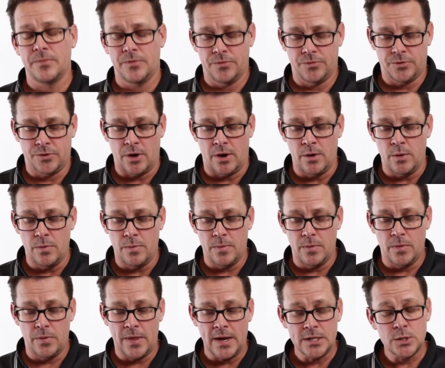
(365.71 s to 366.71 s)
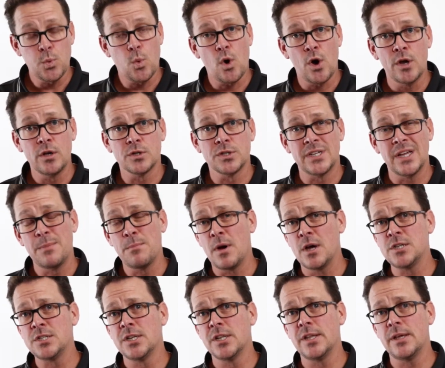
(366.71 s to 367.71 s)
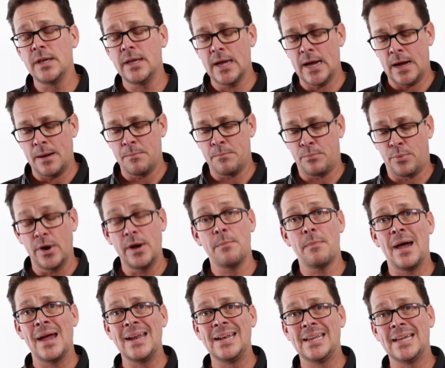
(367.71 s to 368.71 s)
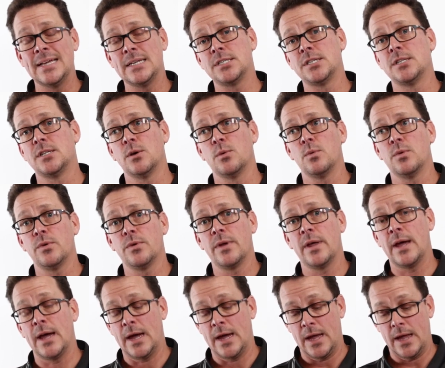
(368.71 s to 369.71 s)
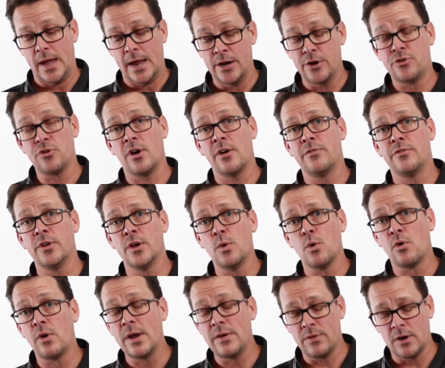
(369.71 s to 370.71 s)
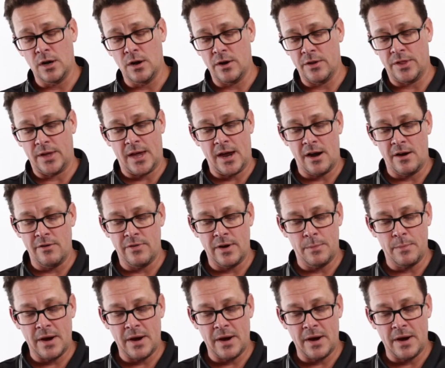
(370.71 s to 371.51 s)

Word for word: So that's why you'll see most of the um, pre-made kits that uh, Enerdrive do, or even a lot of the caravan